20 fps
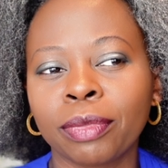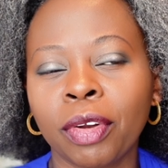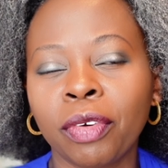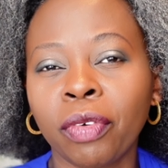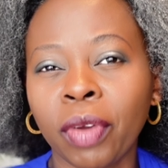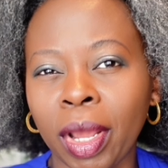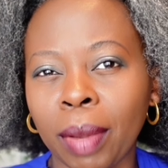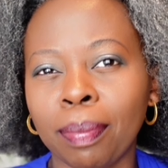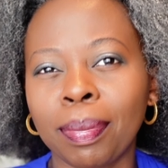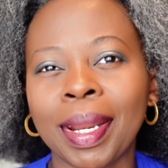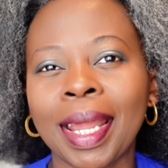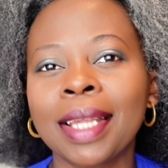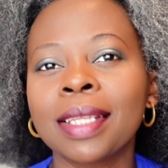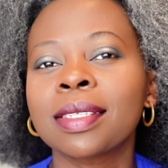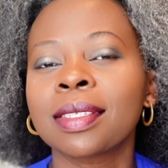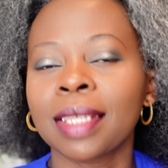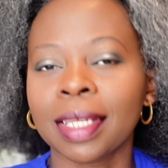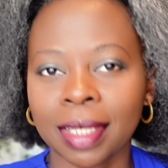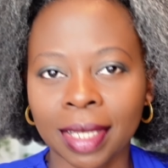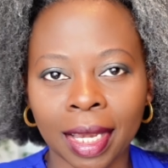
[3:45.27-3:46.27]
rare
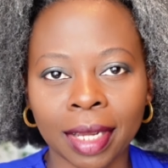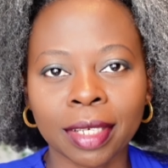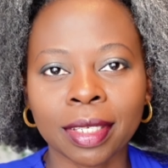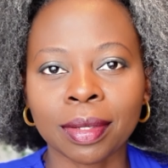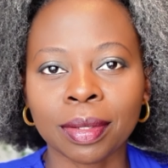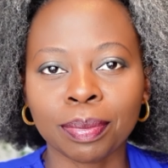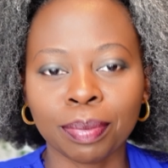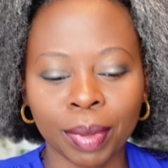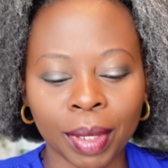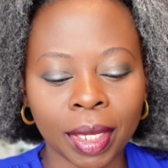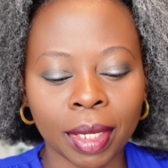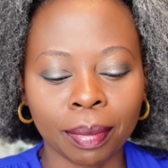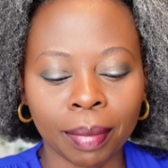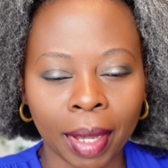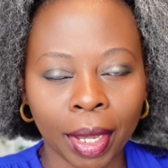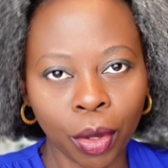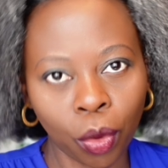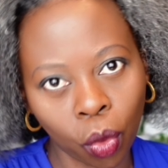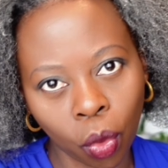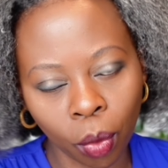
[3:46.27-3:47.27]
plants that can be in
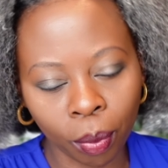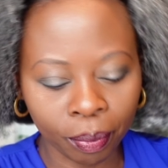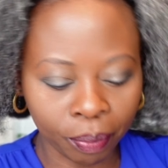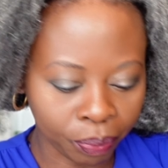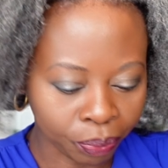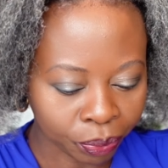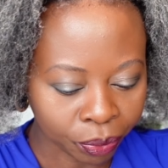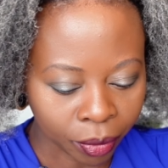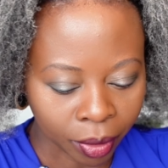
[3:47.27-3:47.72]
my home